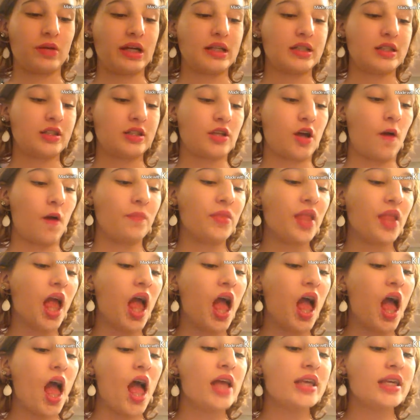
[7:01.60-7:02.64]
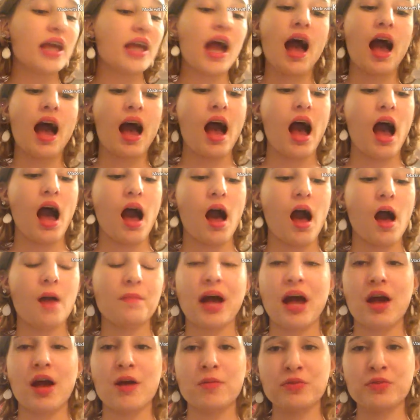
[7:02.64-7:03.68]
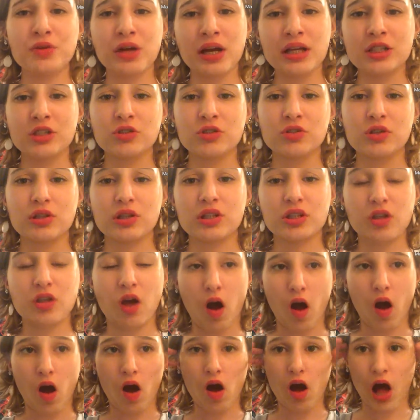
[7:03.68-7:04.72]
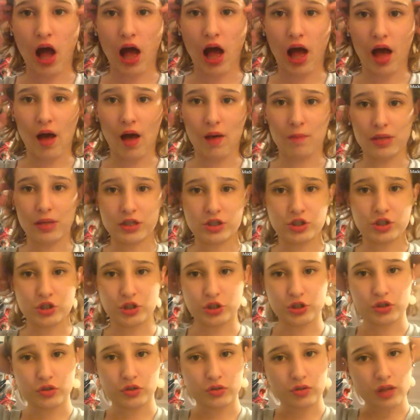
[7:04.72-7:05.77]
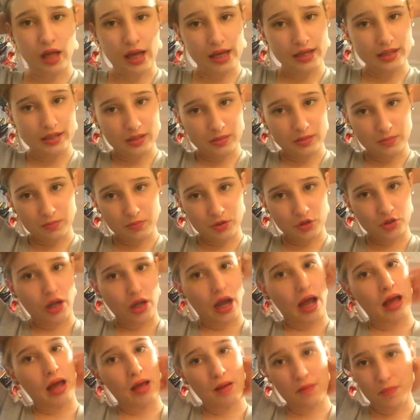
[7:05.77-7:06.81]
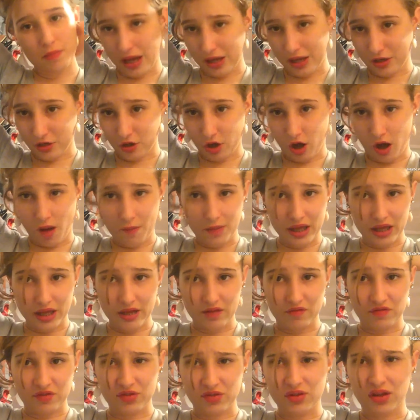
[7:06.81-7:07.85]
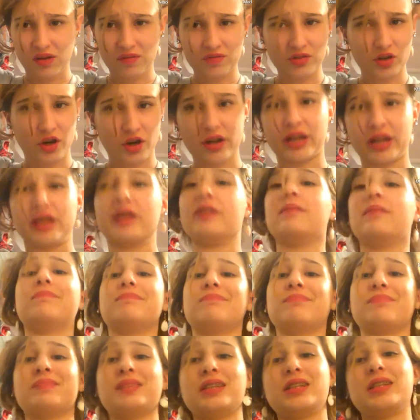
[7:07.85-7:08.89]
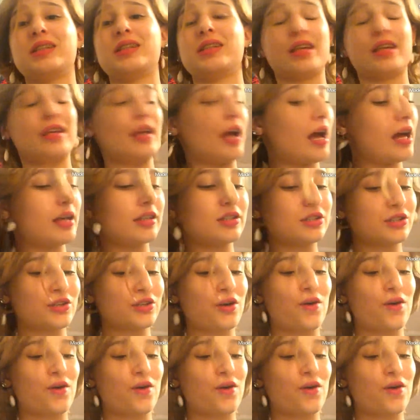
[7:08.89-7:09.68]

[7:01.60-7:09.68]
bit, so yeah, um, I hope you guys enjoyed this haul. Uh, make sure to like, subscribe, and comment if you love Target. Yeah.